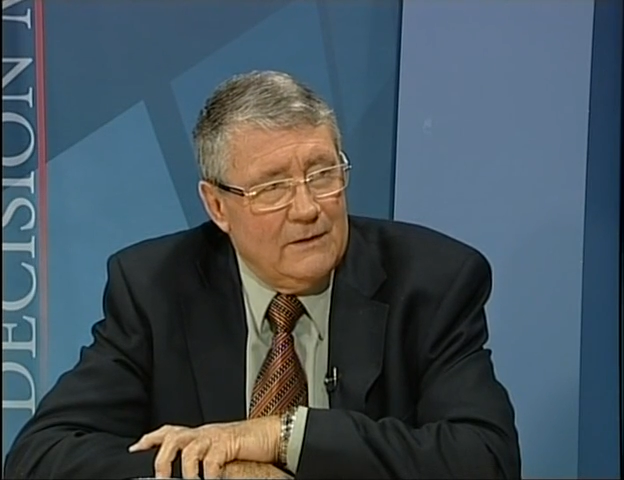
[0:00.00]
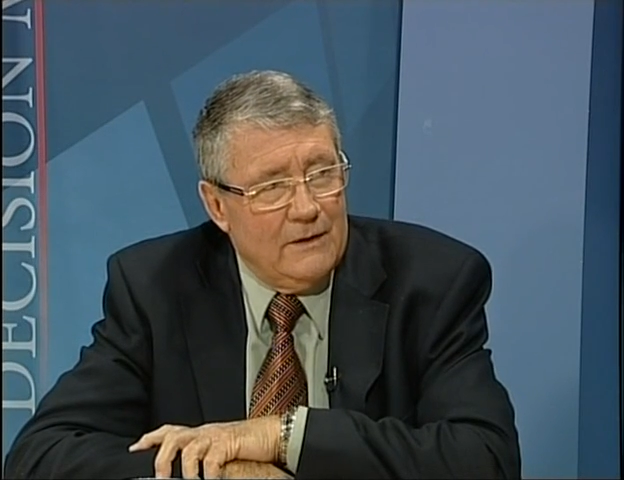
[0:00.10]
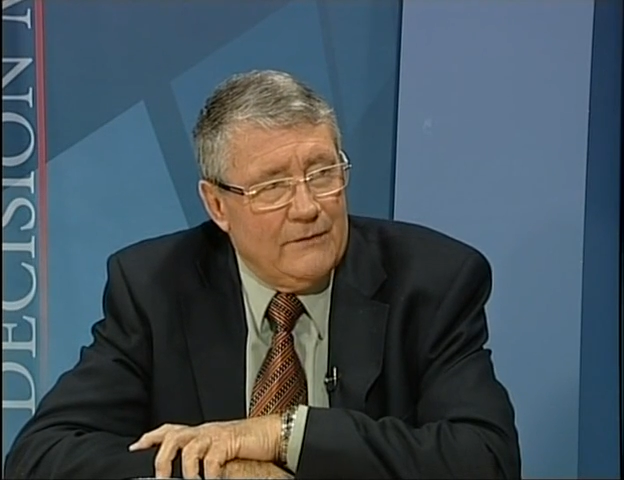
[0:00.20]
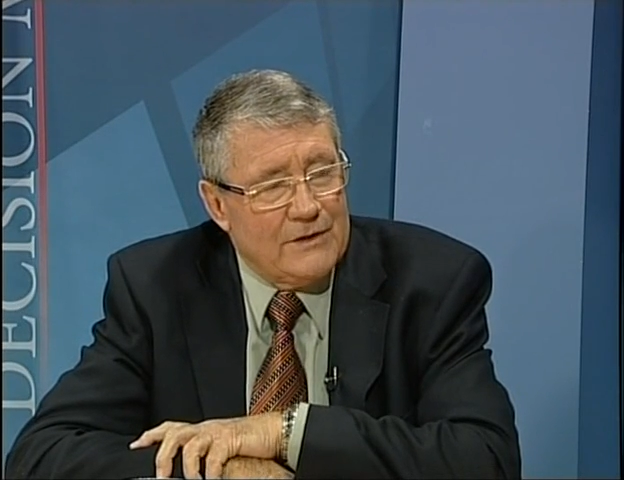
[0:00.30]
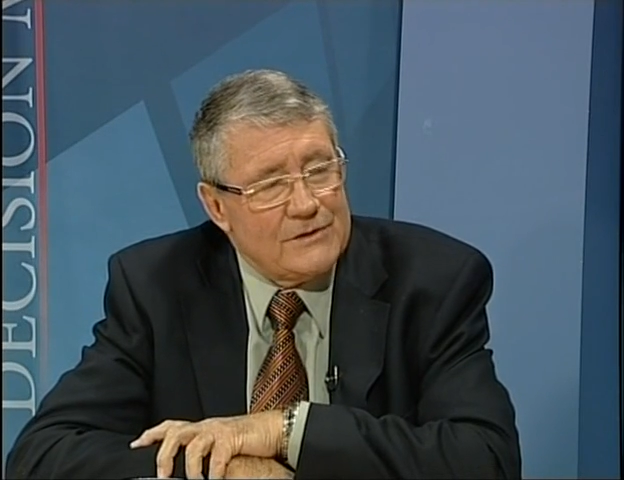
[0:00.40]

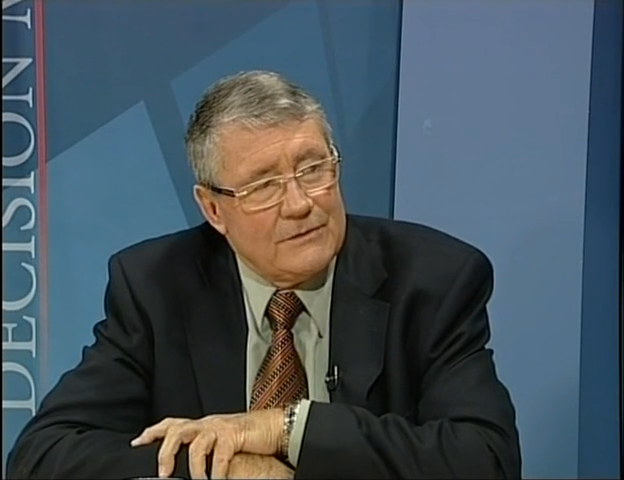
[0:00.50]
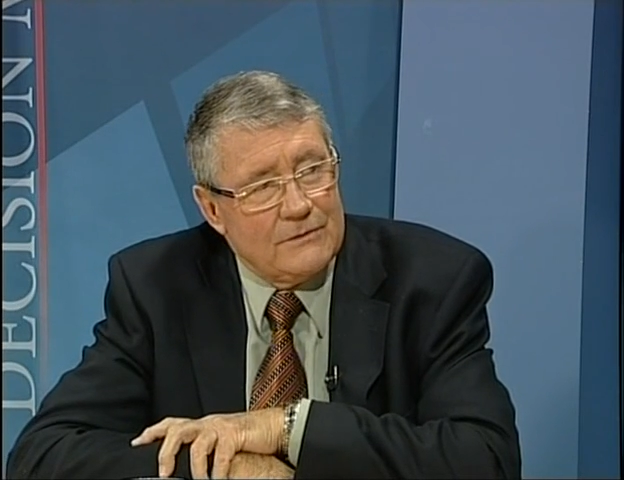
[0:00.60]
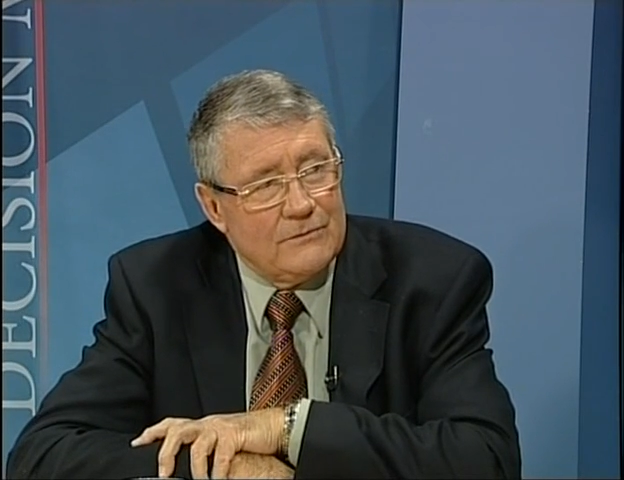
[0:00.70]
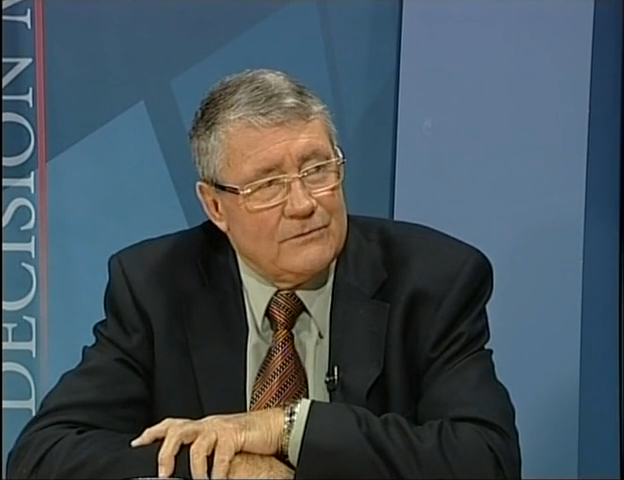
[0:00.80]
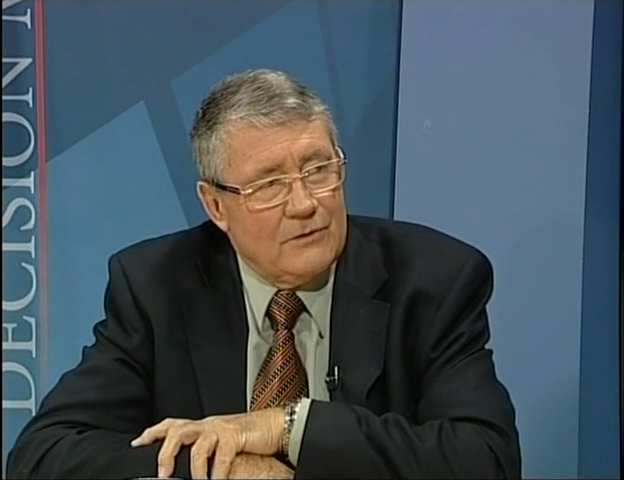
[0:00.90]
And that's
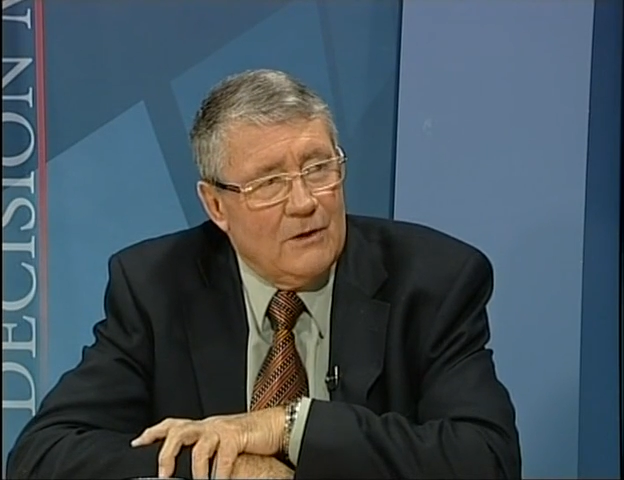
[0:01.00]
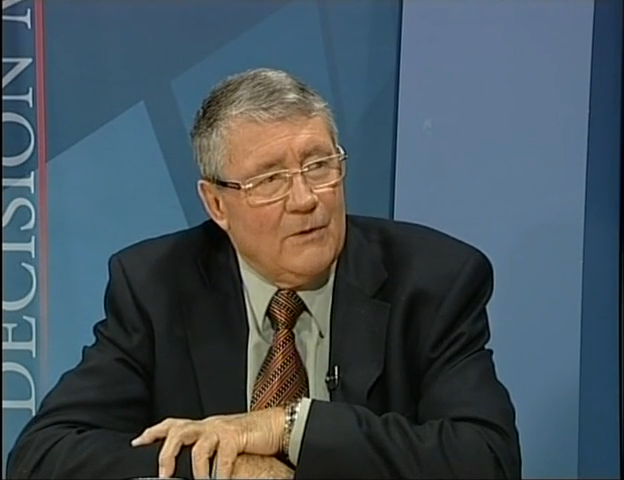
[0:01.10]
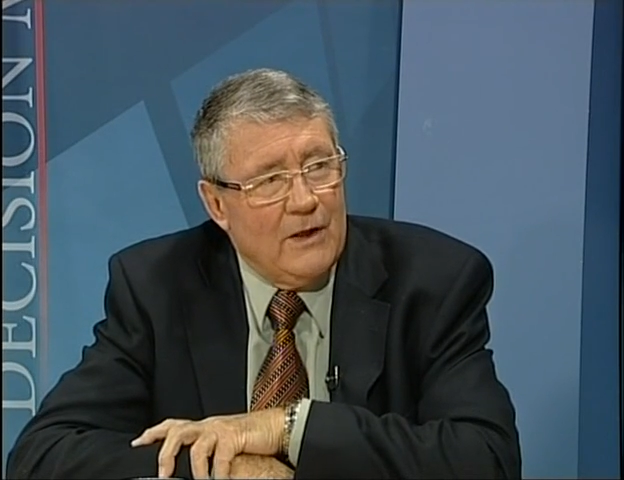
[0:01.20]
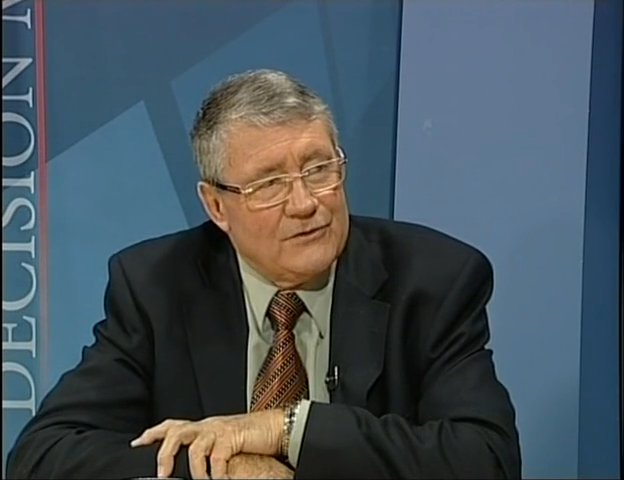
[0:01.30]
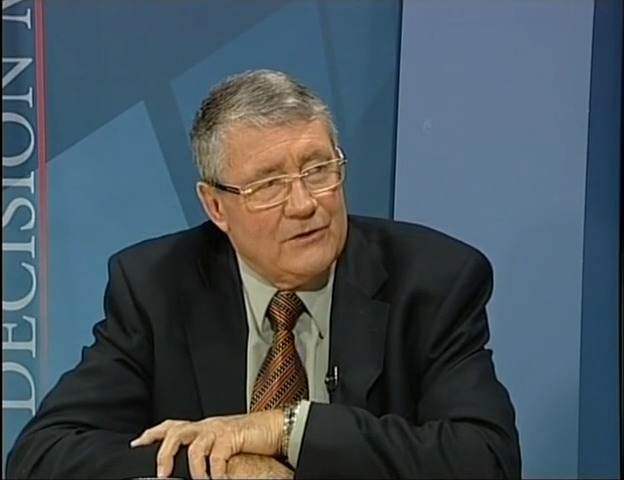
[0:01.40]
the job
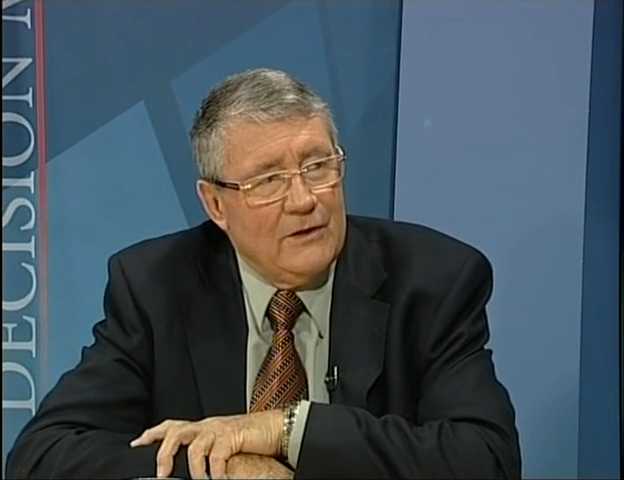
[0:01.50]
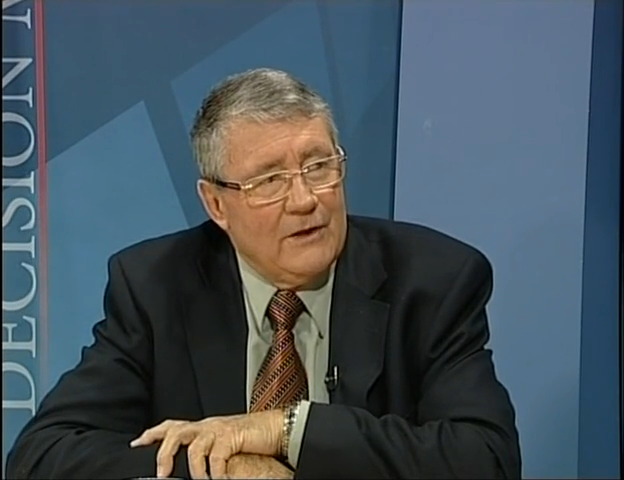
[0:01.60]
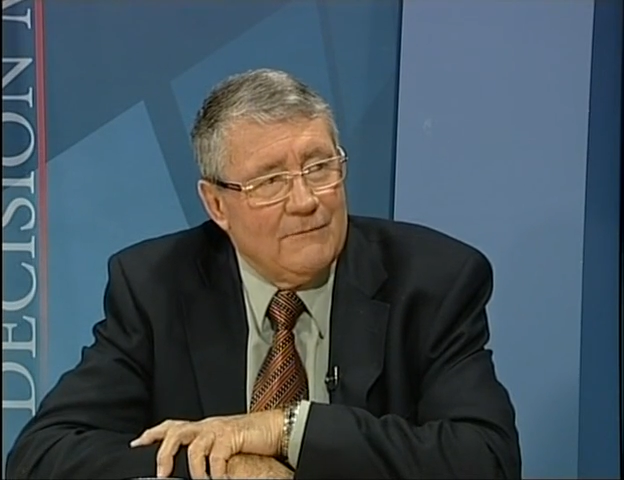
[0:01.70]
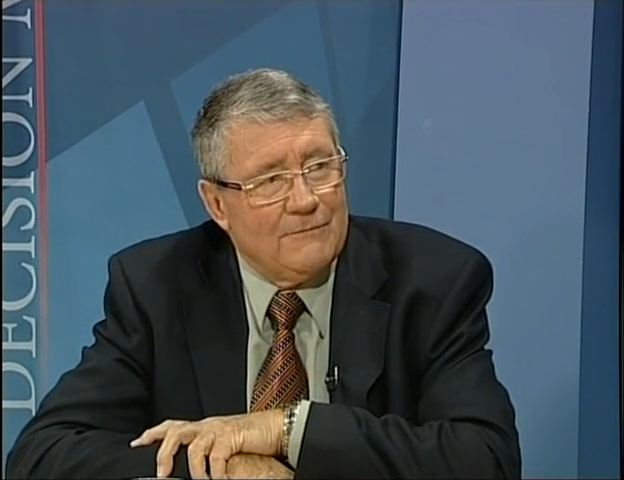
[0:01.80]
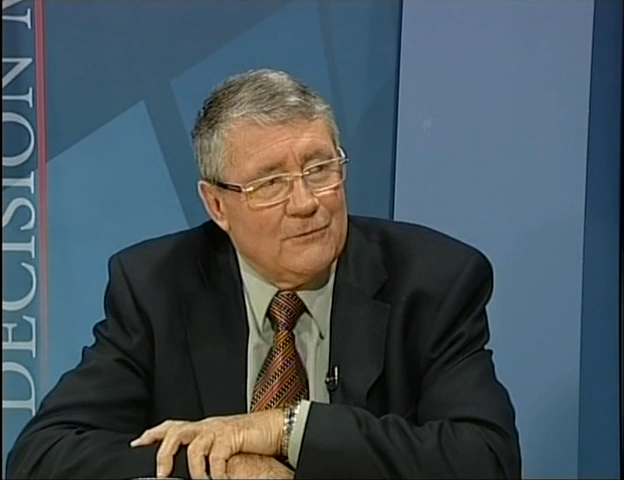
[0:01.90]
I
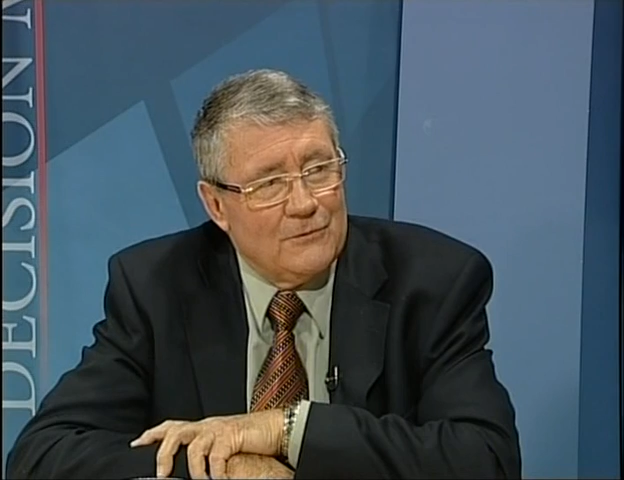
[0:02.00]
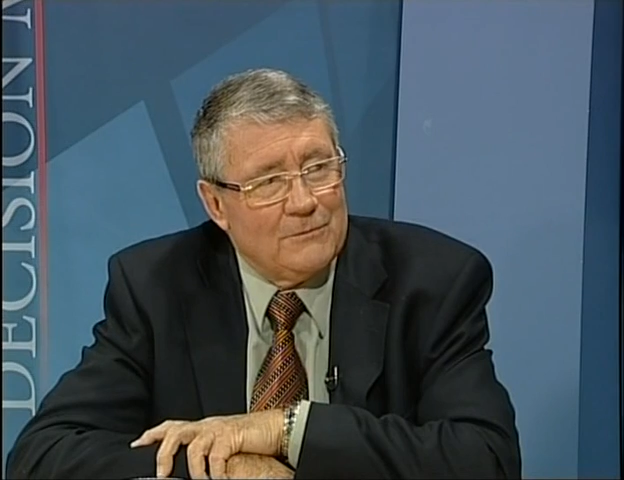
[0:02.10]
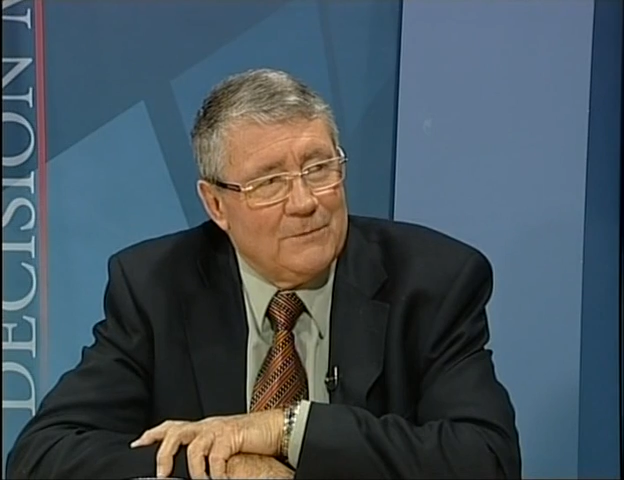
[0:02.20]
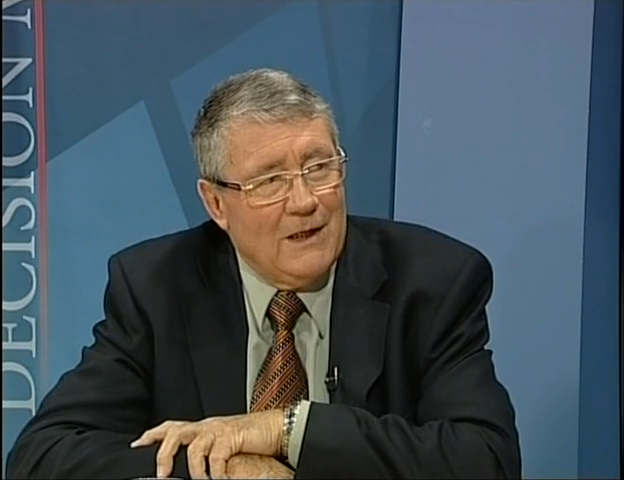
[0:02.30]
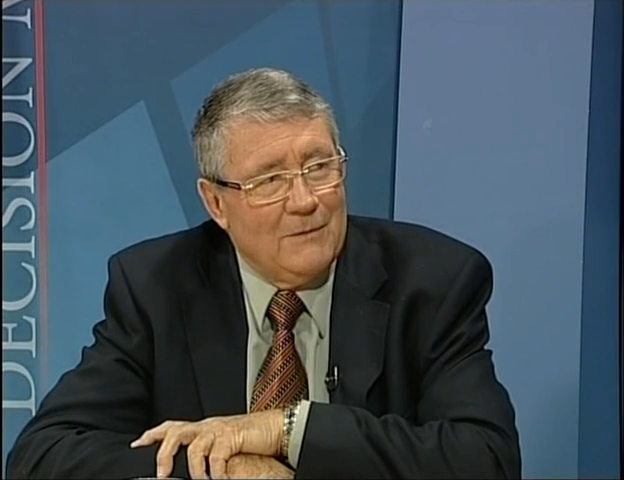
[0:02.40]
signed up for as
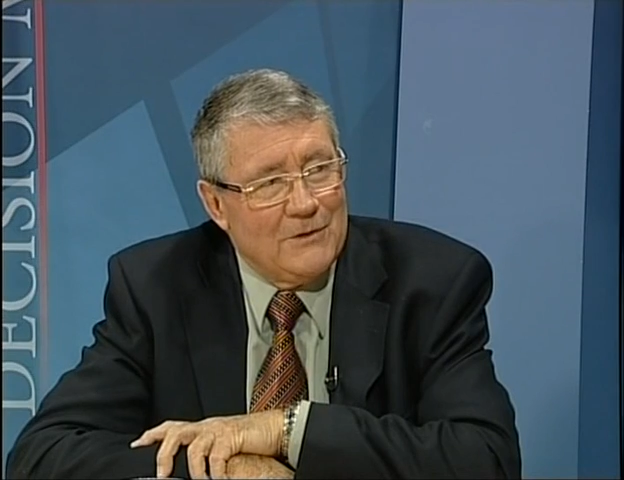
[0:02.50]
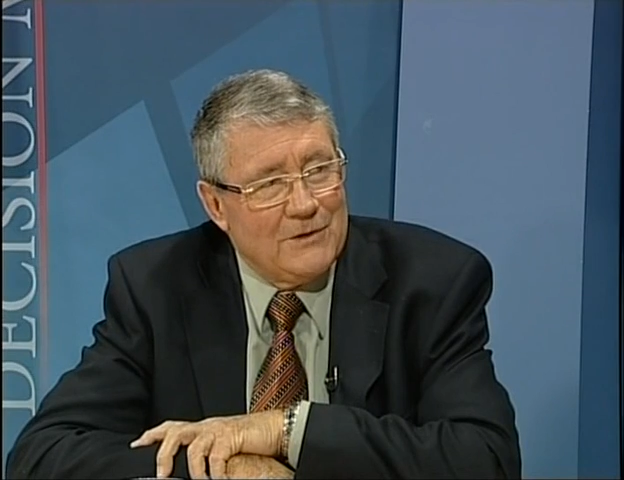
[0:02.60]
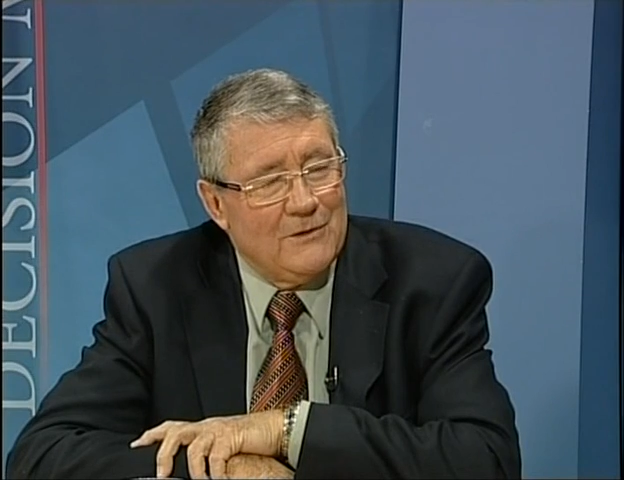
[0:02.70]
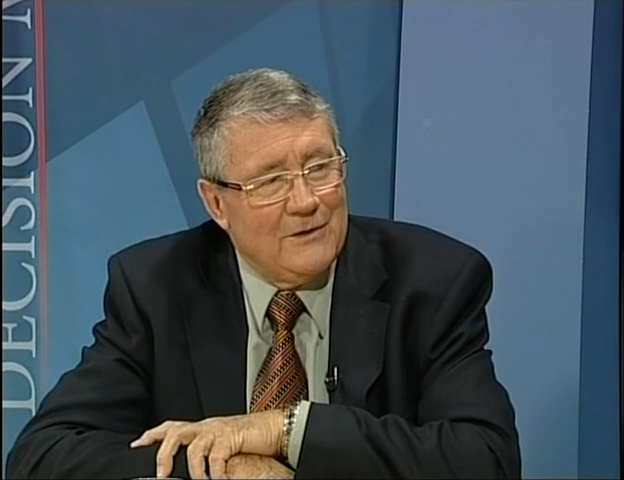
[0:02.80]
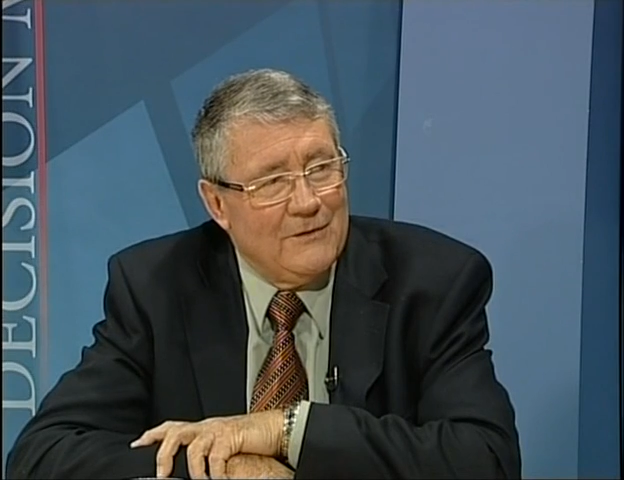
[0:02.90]
a
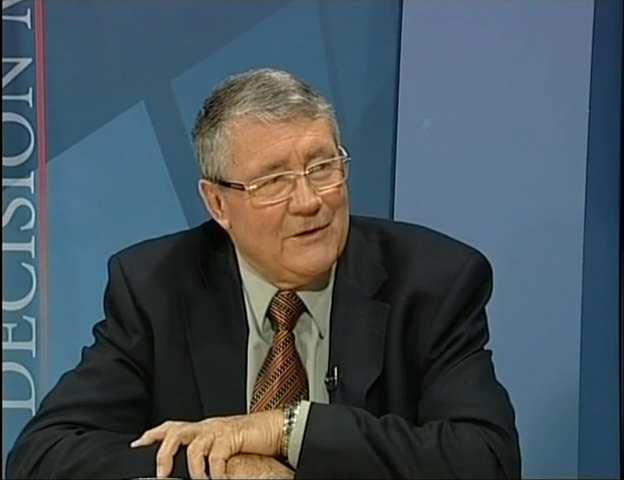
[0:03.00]
parliamentarian,